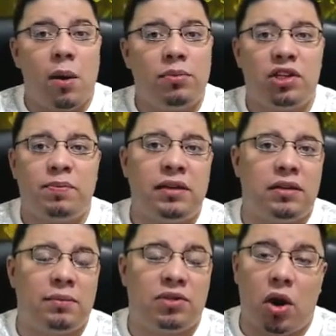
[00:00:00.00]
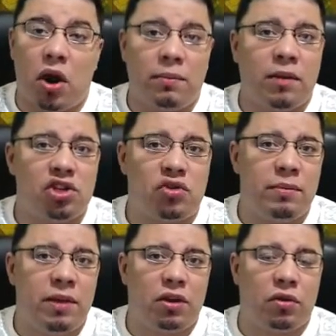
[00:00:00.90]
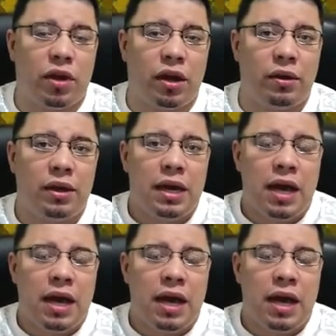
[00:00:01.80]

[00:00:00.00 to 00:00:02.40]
I'm starting my streaming career.